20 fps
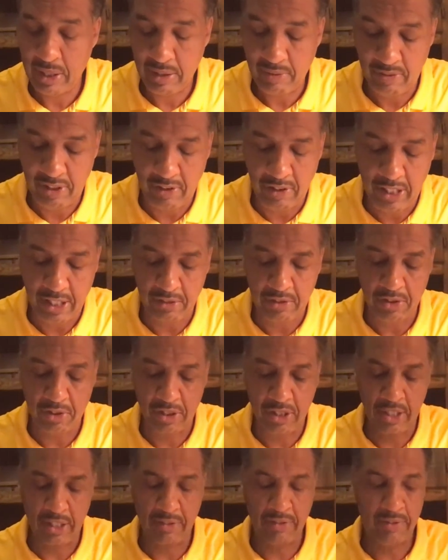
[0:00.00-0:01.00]
Very
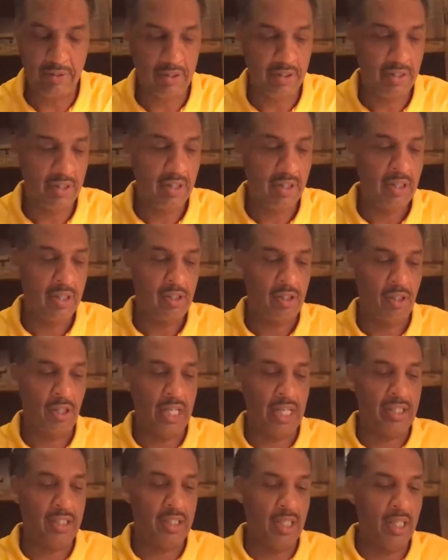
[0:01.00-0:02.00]
interesting. So
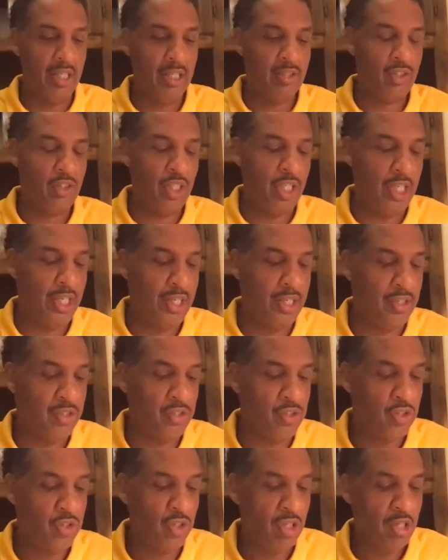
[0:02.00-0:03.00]
that's us
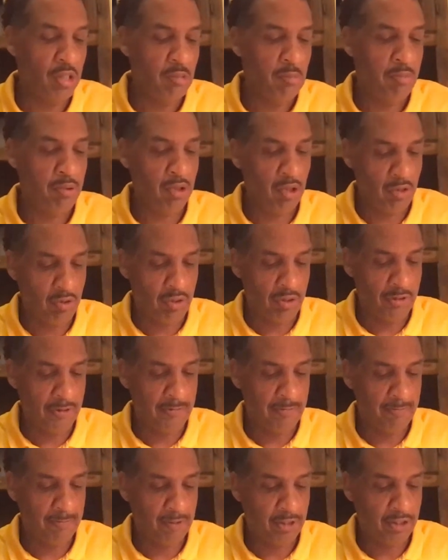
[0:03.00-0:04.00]
is
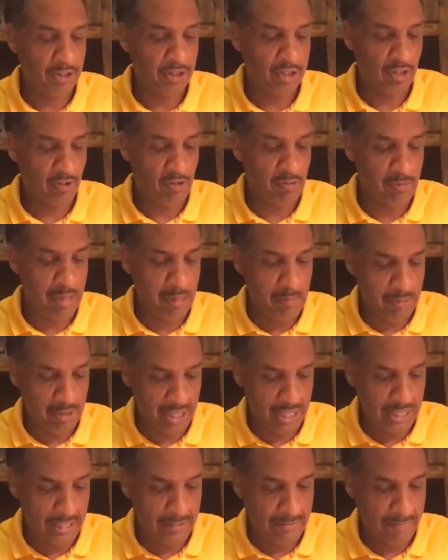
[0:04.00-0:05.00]
plural. So remember
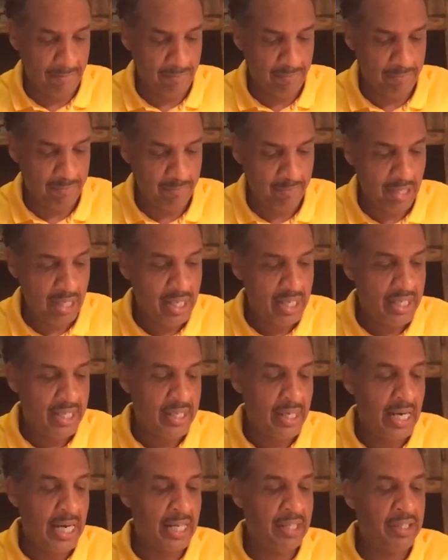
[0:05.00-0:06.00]
that.
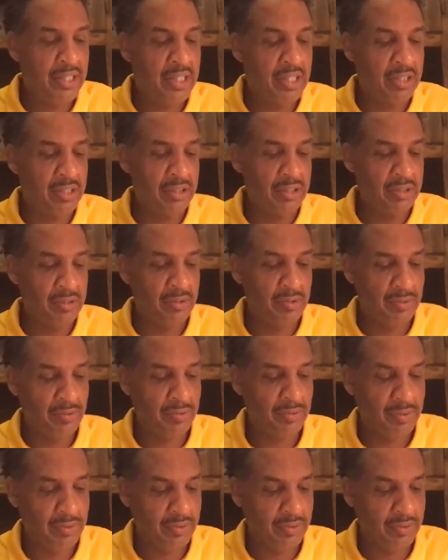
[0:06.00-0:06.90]
Now I know.